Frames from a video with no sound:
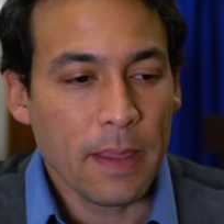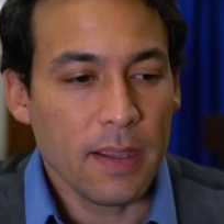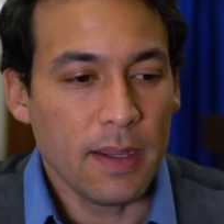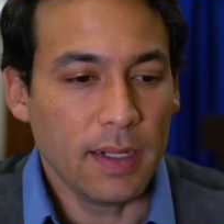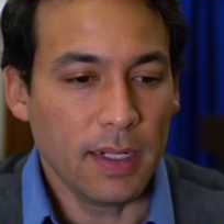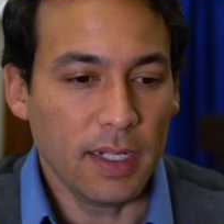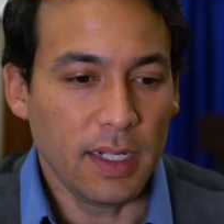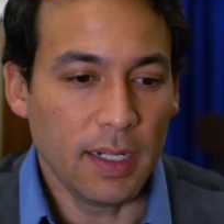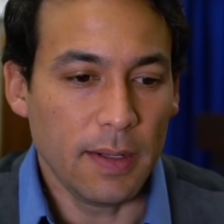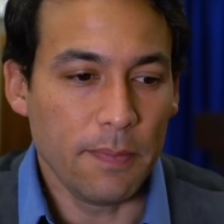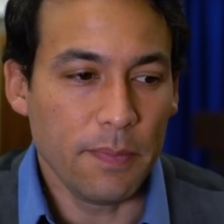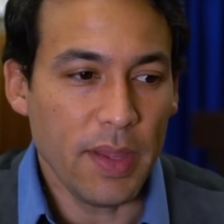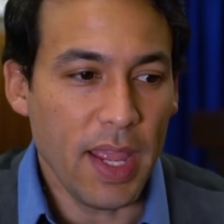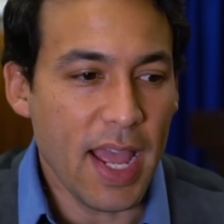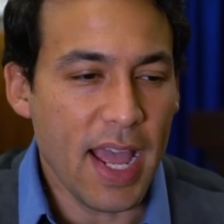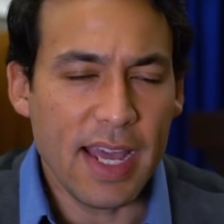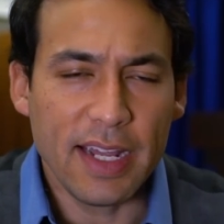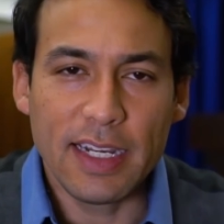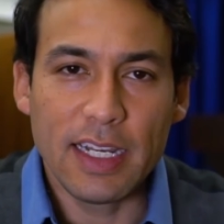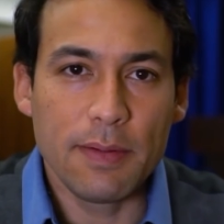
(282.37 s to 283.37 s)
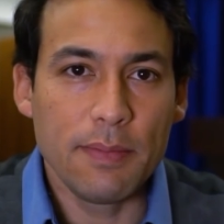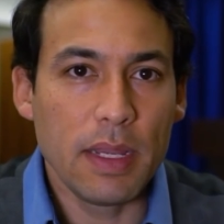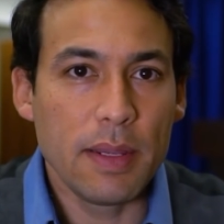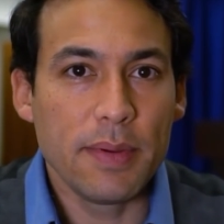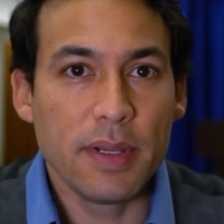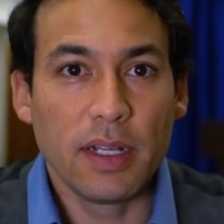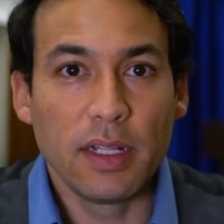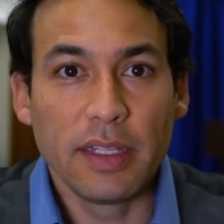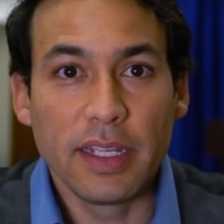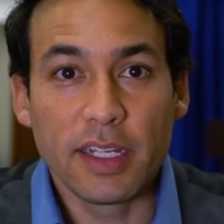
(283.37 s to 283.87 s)
add in
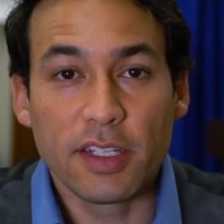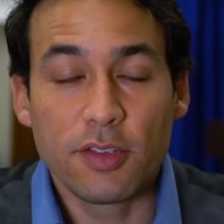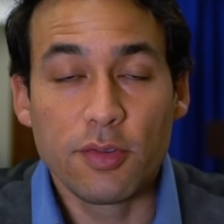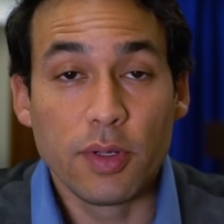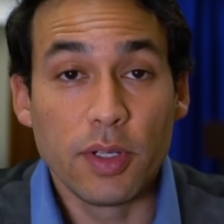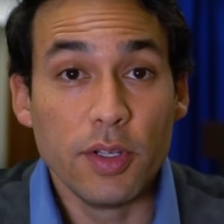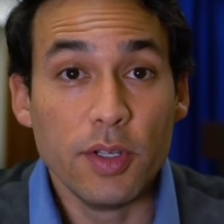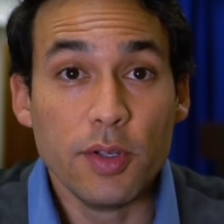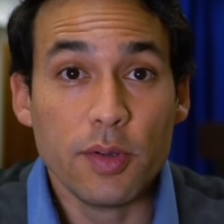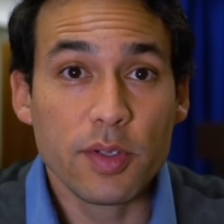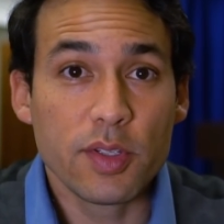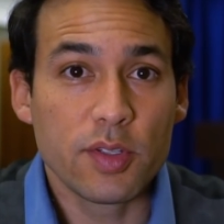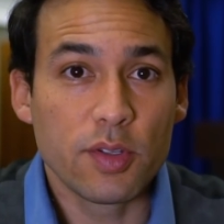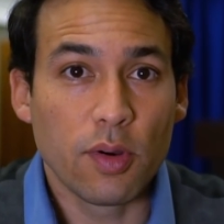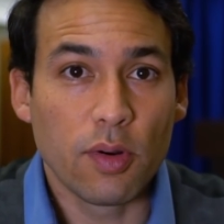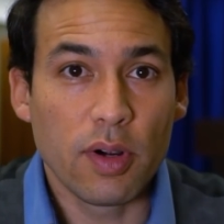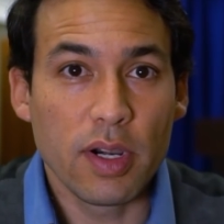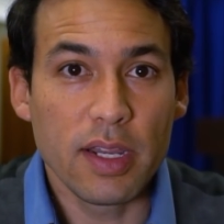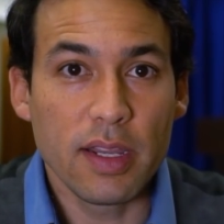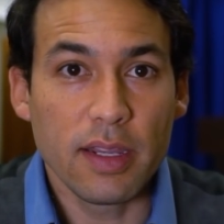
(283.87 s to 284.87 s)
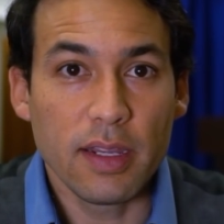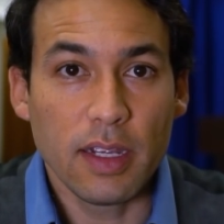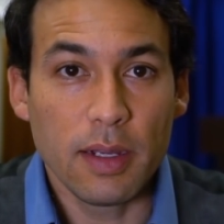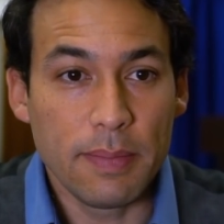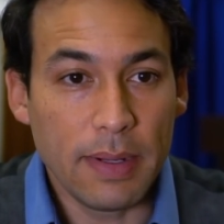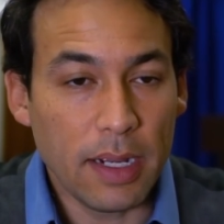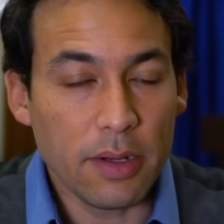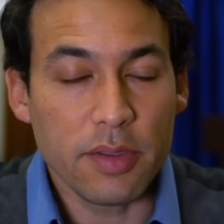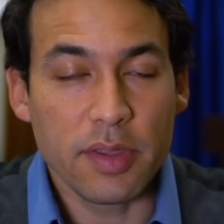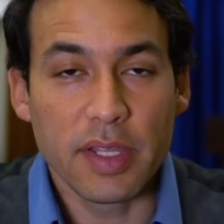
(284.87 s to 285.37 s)
maybe a link to a news story
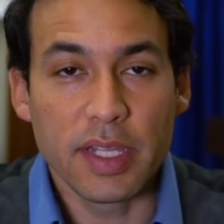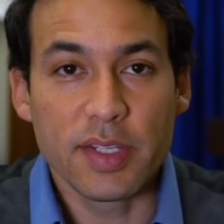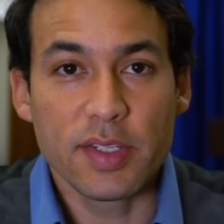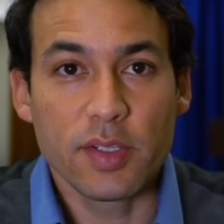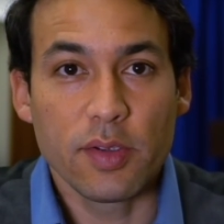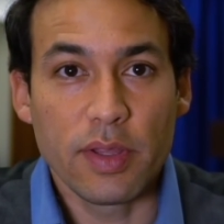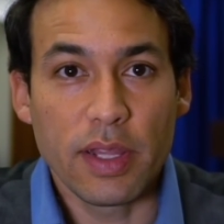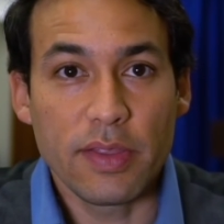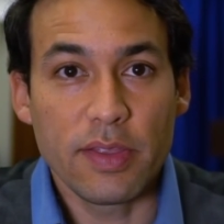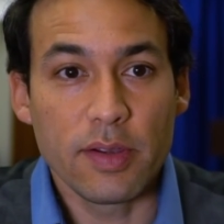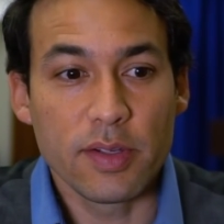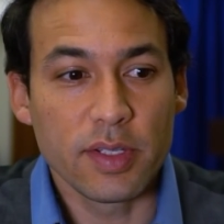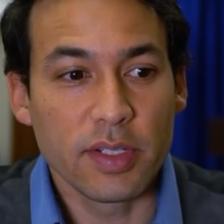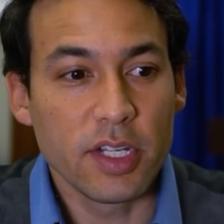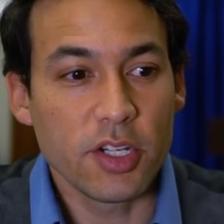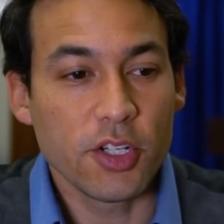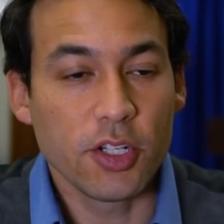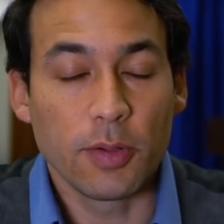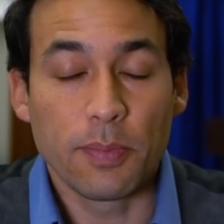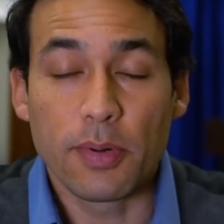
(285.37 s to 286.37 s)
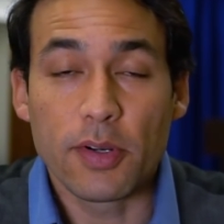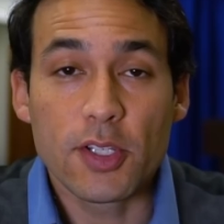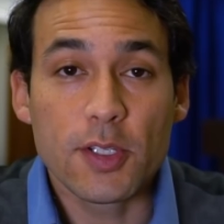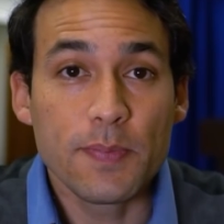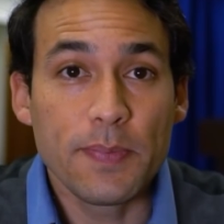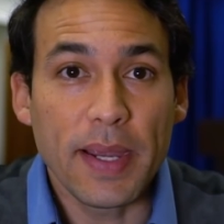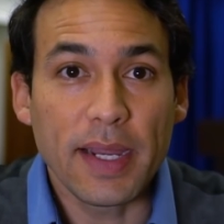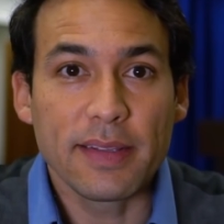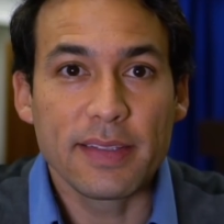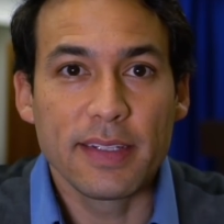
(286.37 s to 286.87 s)
about this so that there's additional
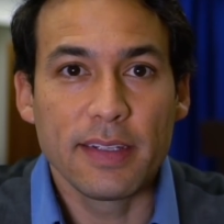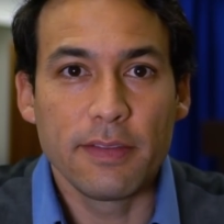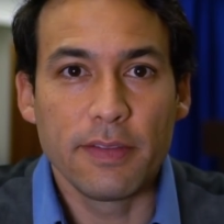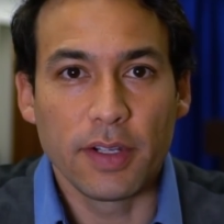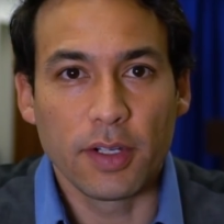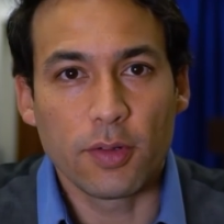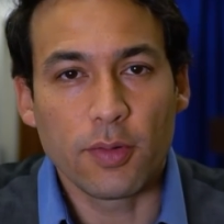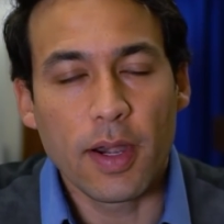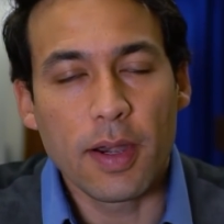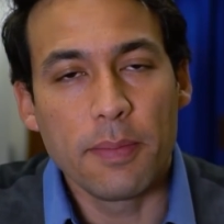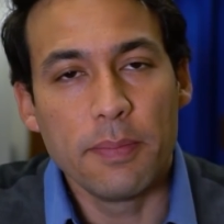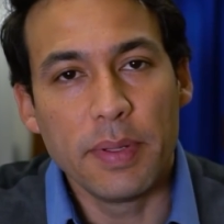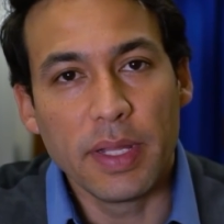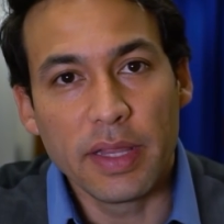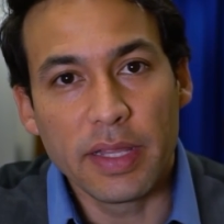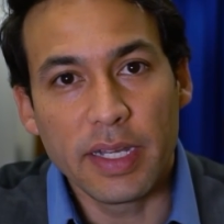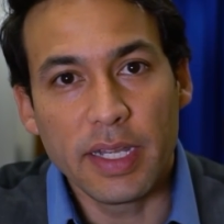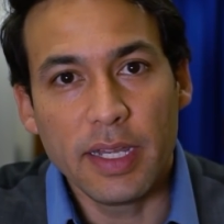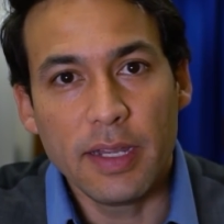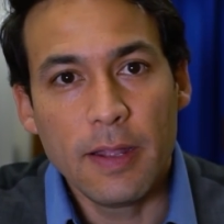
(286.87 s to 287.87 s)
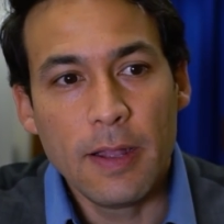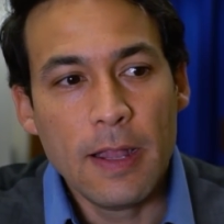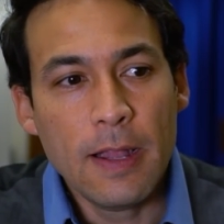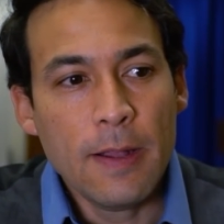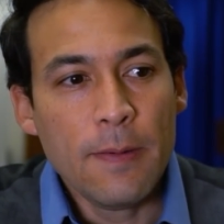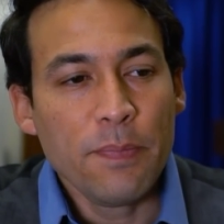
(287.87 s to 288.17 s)
perspective and credibility,